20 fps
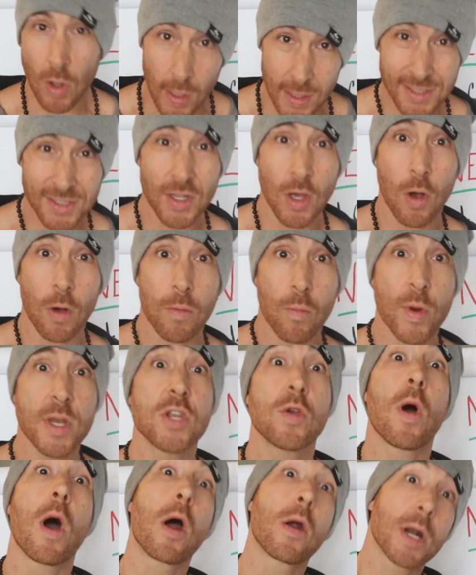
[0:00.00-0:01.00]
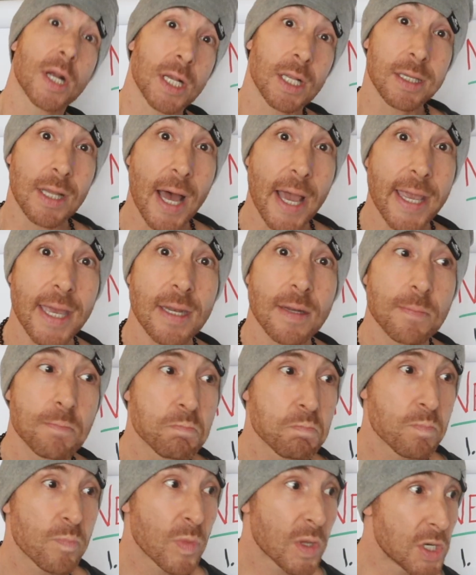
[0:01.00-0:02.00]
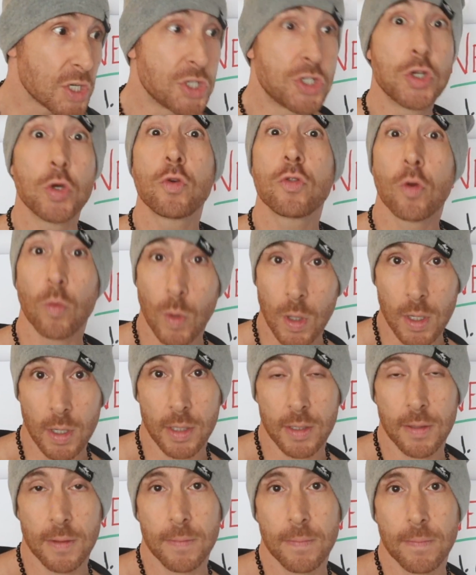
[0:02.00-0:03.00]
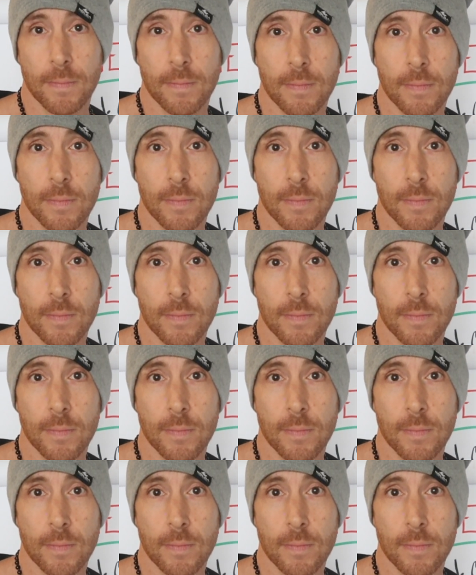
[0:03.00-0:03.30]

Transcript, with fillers: Also, when you are a client, do the work.